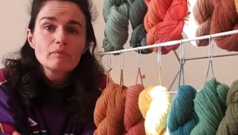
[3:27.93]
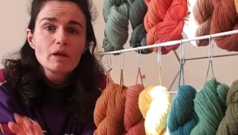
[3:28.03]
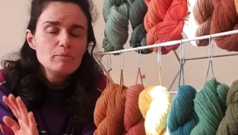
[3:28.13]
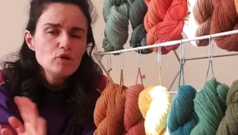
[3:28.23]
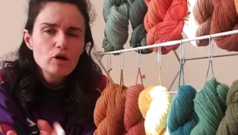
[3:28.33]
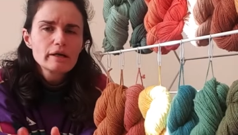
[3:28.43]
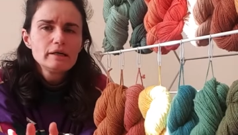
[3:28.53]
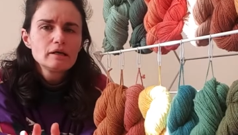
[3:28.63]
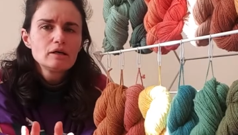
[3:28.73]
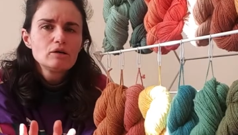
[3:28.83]
I'm not going
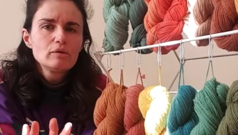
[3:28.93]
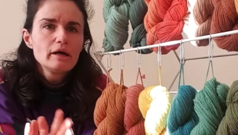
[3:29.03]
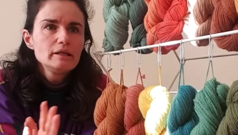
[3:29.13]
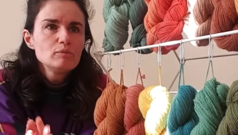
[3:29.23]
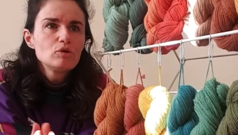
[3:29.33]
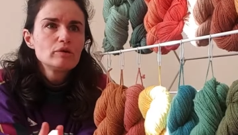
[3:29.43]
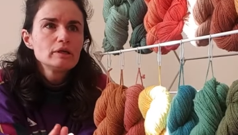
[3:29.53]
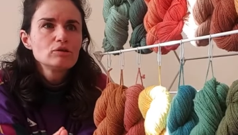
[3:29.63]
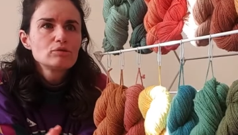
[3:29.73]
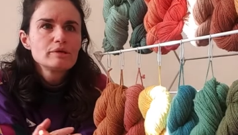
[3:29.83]
to go anymore
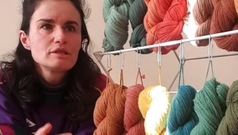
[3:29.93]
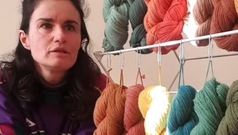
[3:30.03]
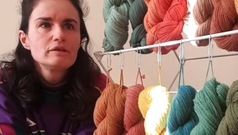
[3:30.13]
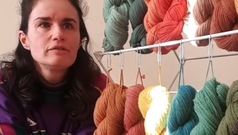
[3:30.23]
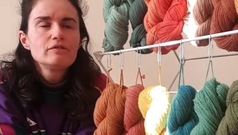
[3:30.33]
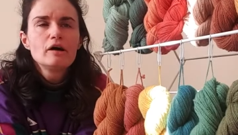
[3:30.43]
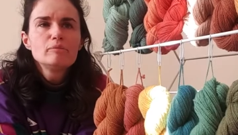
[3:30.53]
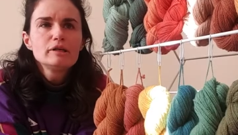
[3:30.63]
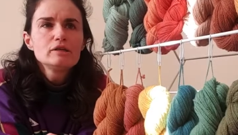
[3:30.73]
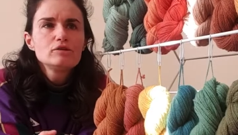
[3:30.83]
into regenerative
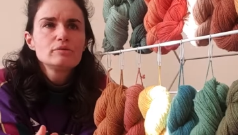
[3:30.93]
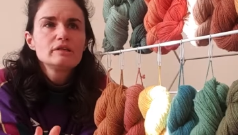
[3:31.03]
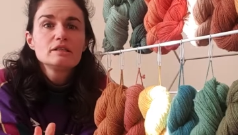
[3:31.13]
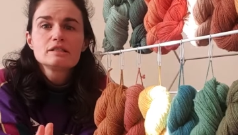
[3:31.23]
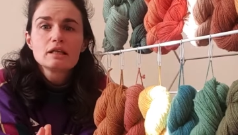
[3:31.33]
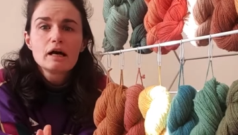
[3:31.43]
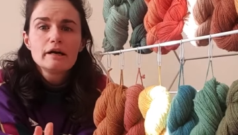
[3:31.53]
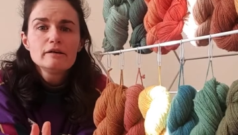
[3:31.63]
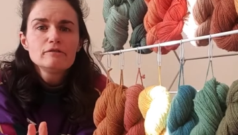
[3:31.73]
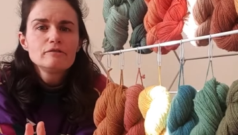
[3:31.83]
farming during this live,